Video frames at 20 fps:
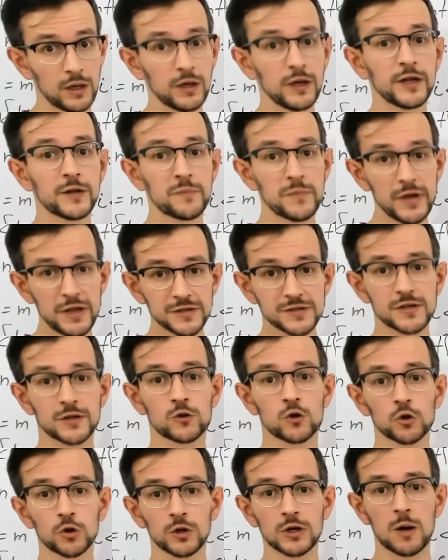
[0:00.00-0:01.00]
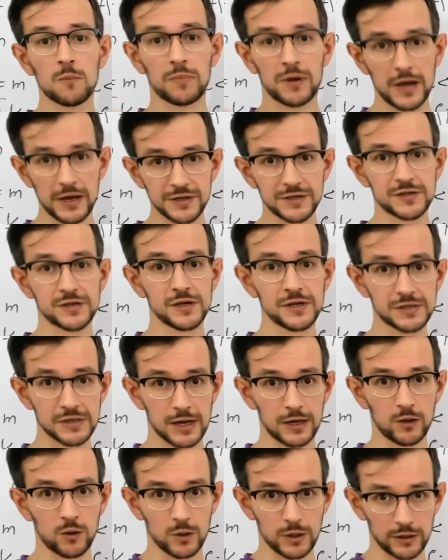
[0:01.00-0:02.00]
It means the total complexity is
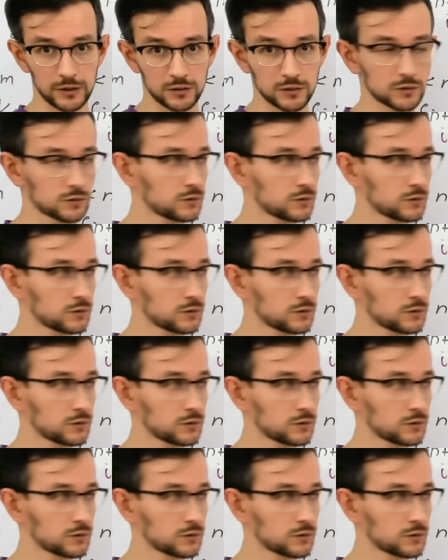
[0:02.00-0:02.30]
n log n.